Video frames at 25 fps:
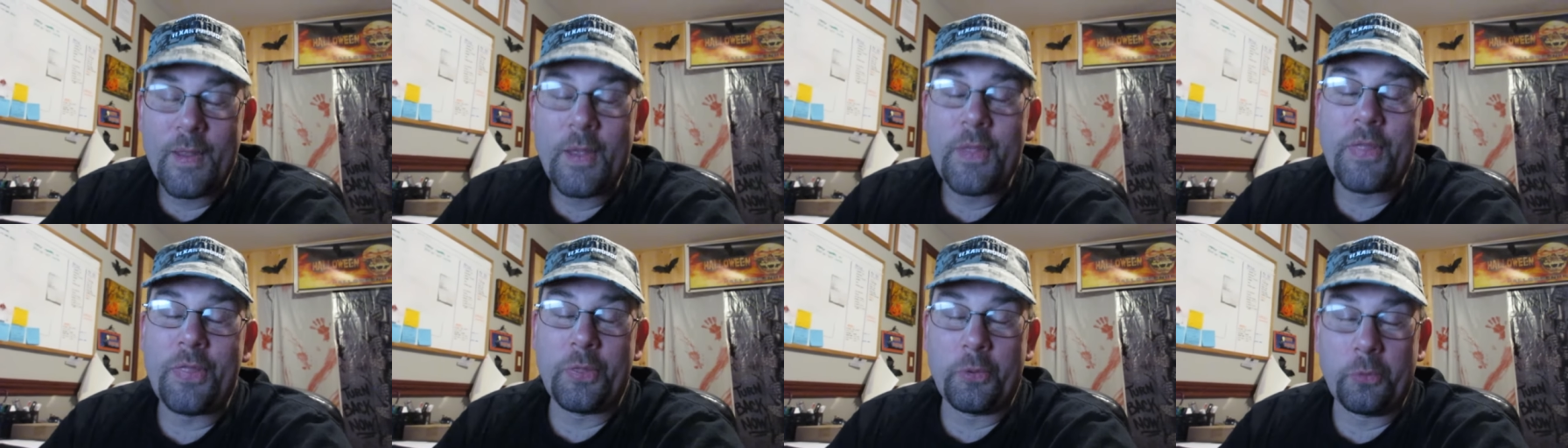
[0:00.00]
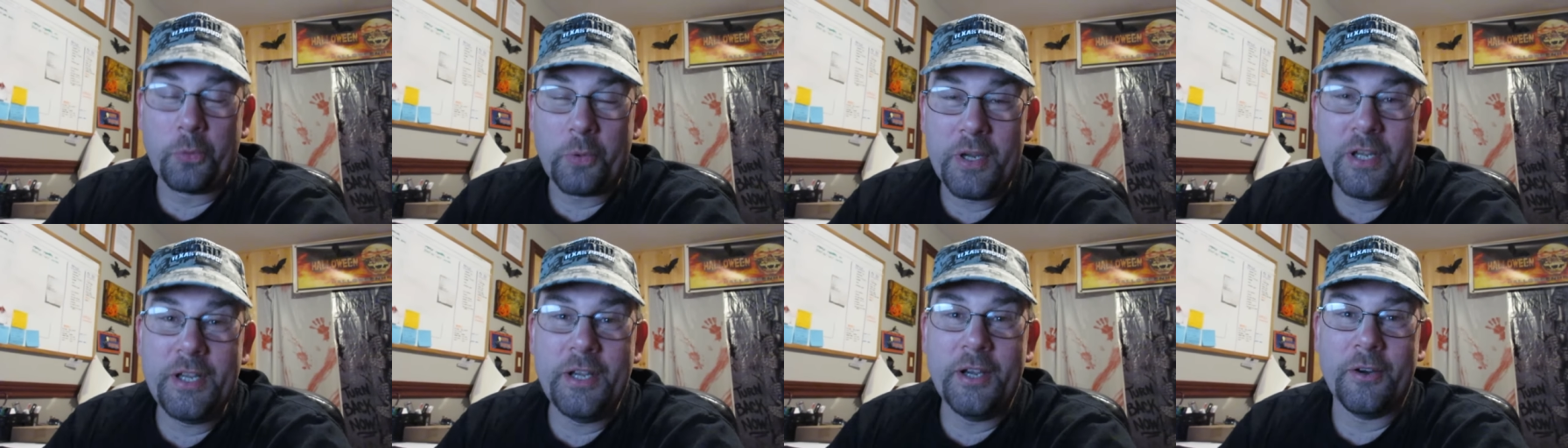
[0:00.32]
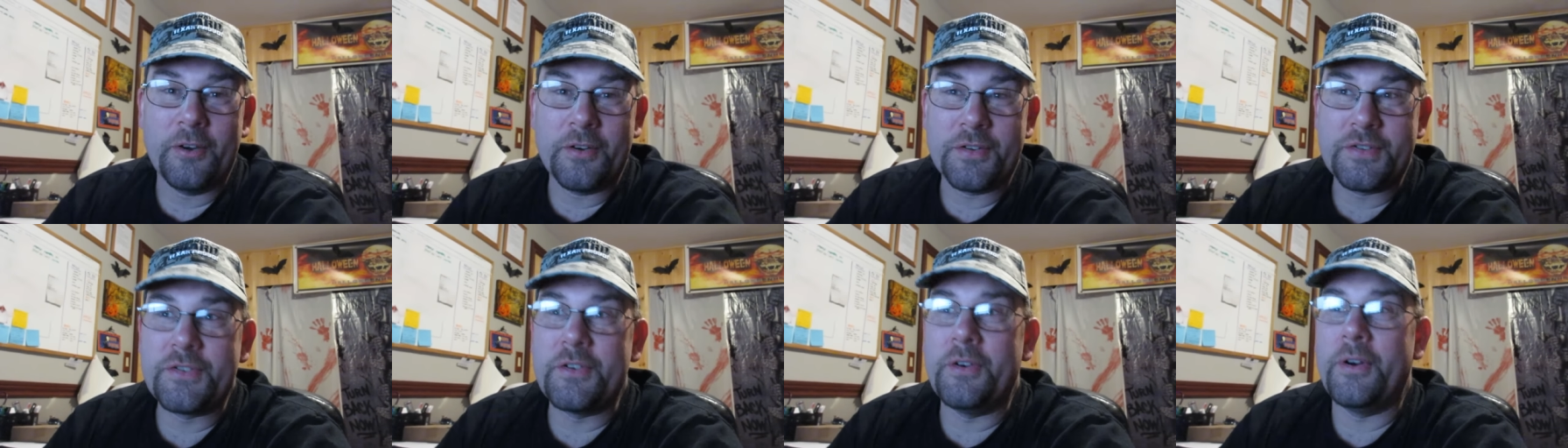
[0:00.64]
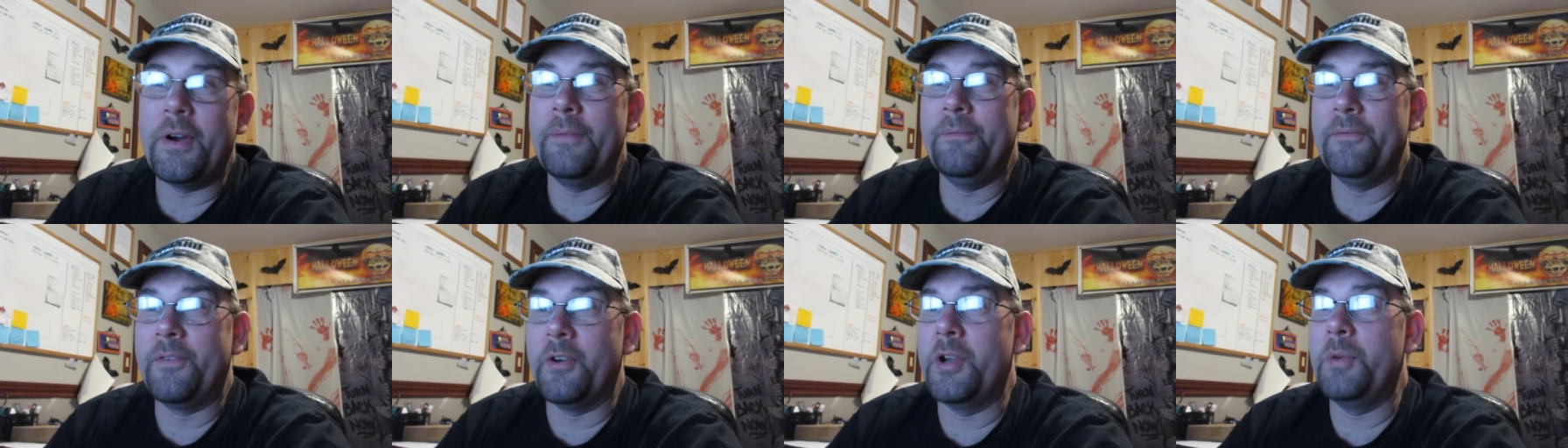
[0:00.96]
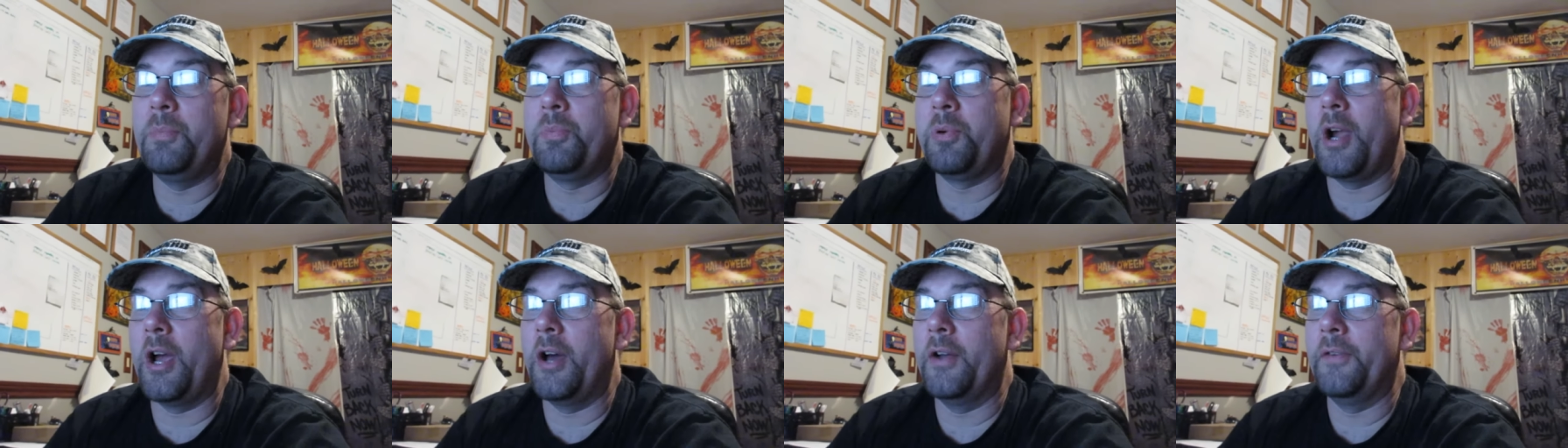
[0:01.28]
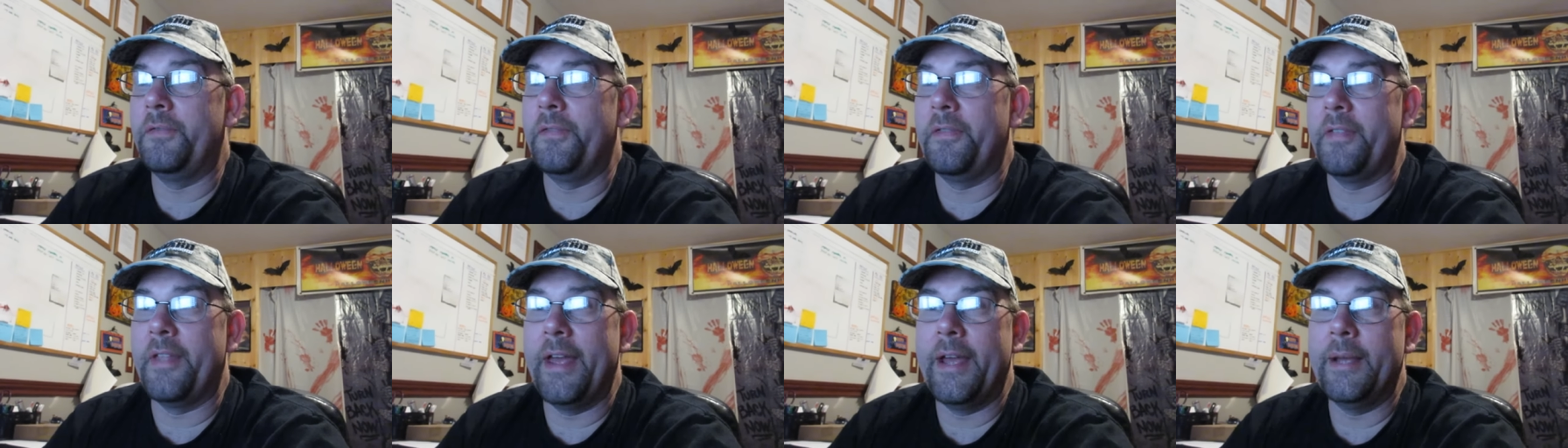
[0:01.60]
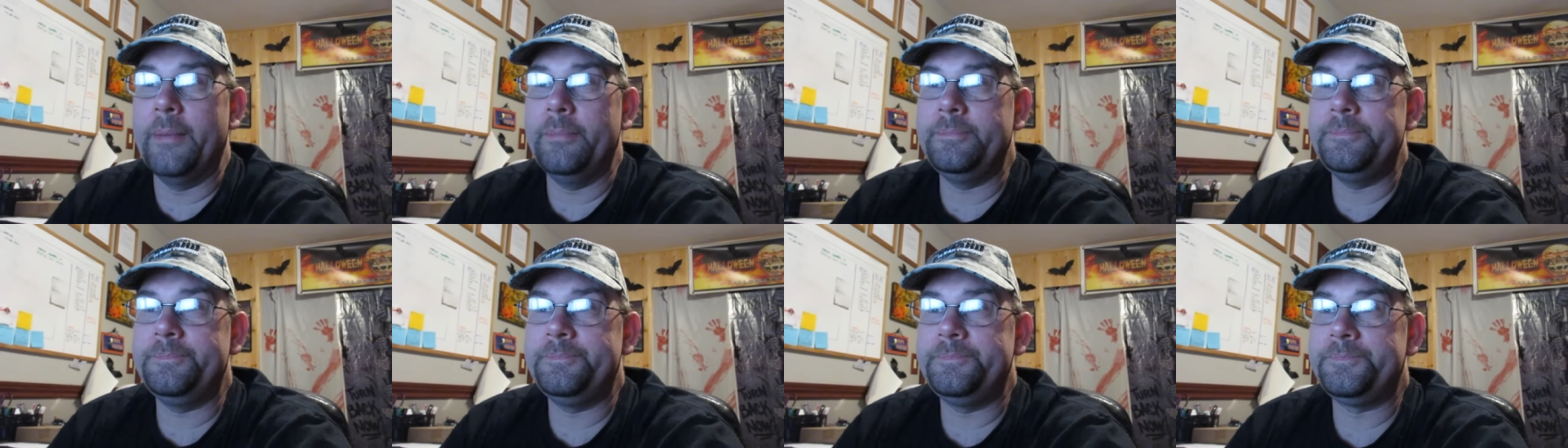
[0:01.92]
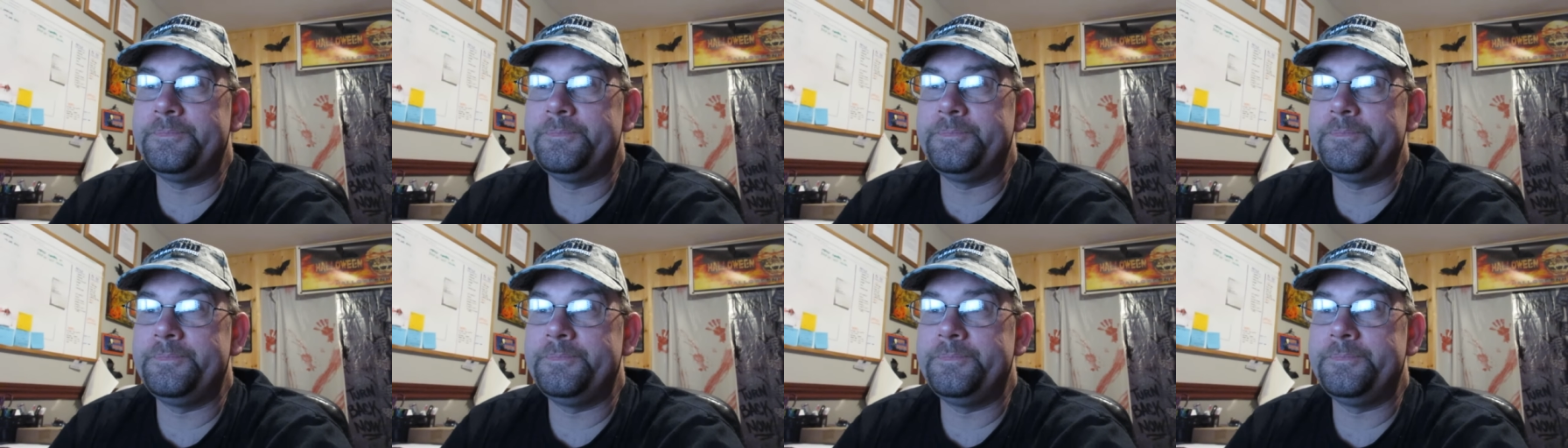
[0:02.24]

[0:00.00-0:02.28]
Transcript: Three years, so I'm very proud for that.